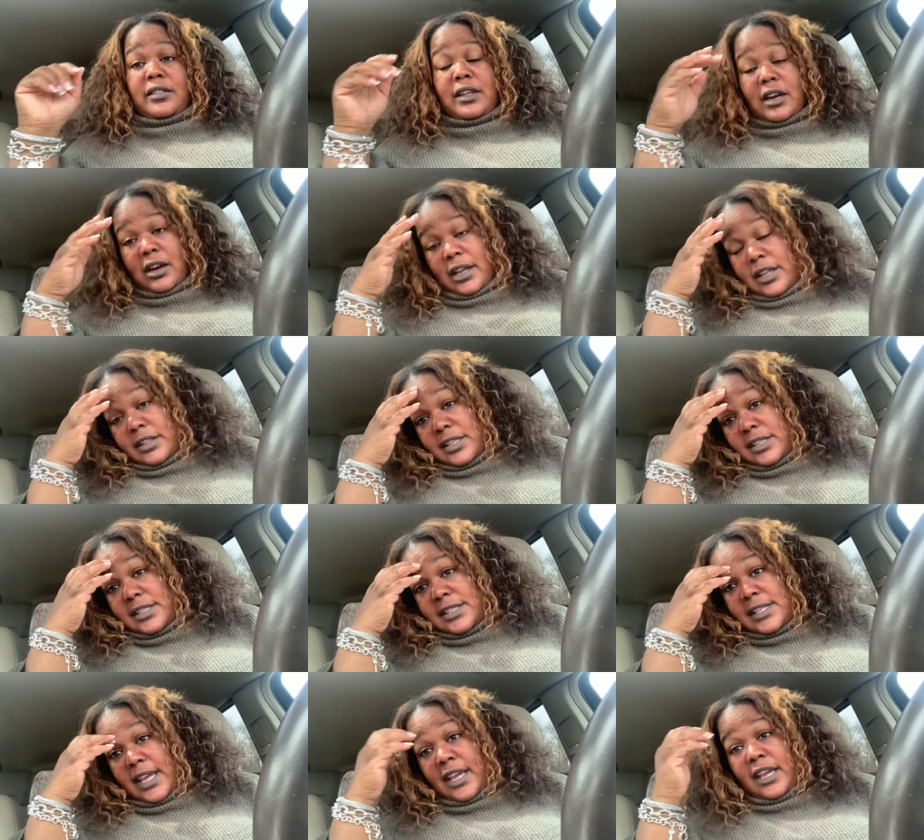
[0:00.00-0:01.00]
that are in this
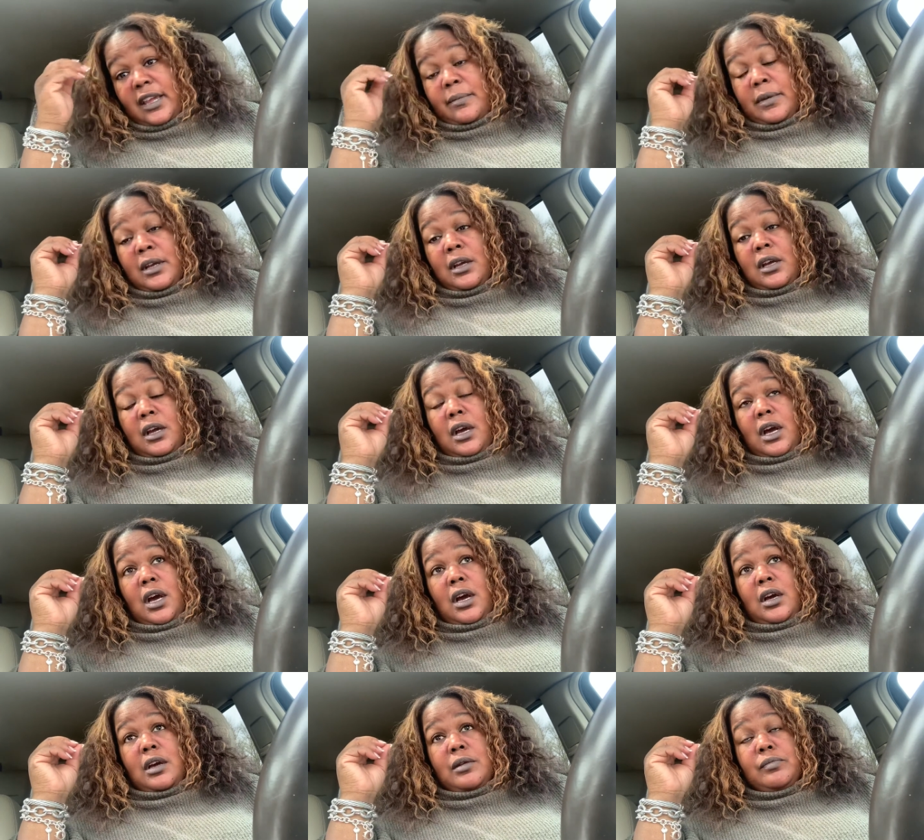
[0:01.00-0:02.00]
same
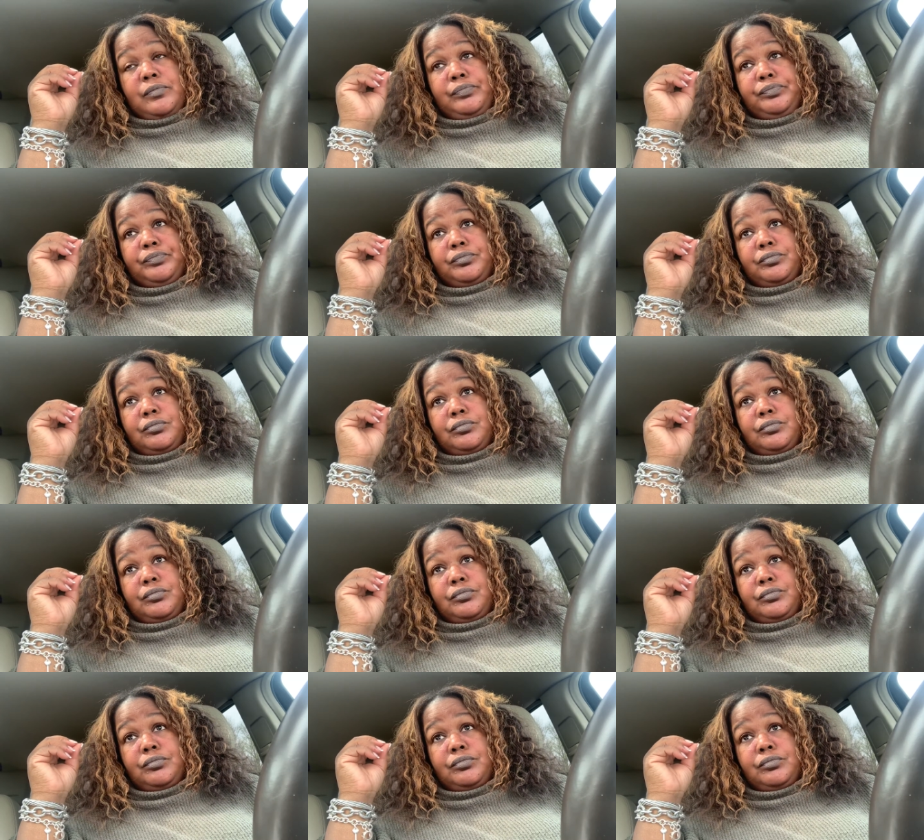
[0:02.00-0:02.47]
um,